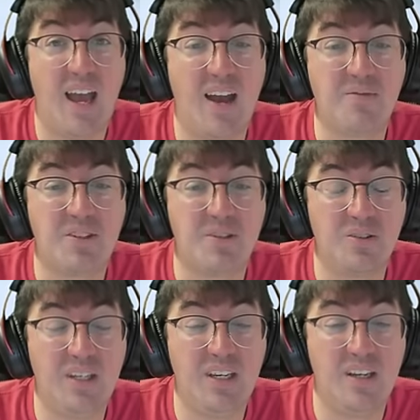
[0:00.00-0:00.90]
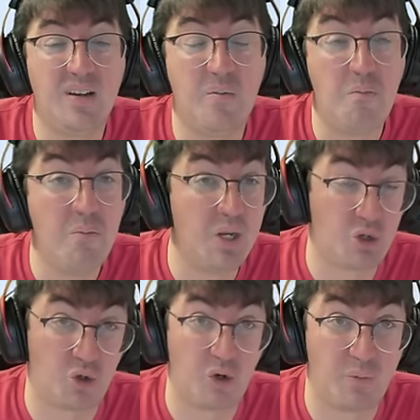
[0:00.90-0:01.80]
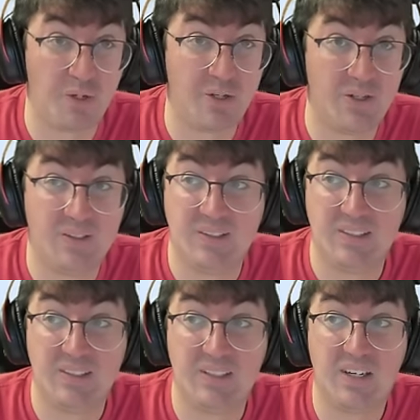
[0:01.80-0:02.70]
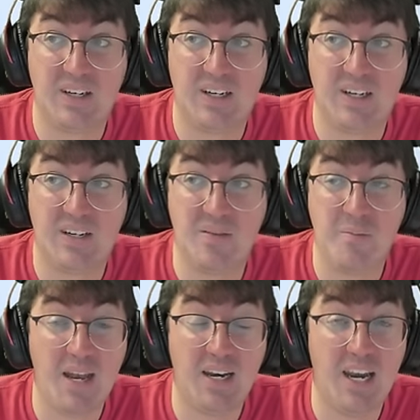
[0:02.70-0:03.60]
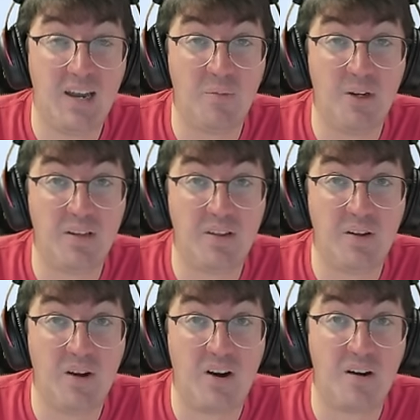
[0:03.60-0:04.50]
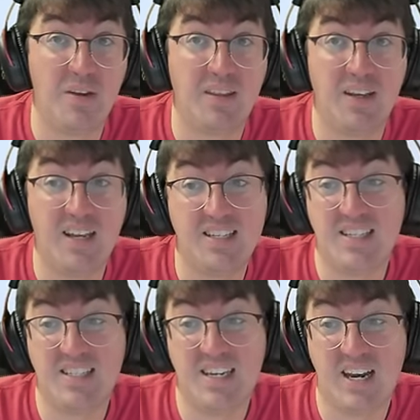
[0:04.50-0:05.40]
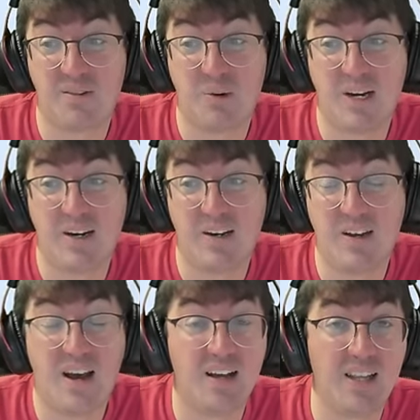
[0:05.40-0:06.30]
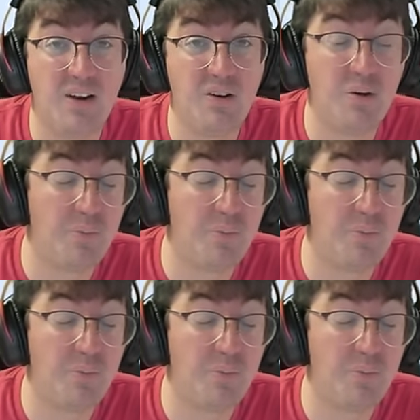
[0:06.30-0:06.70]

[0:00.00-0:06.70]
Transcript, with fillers: Absolutely miserable uh, metagame with Aramintha and Dizzy everywhere, not allowing you to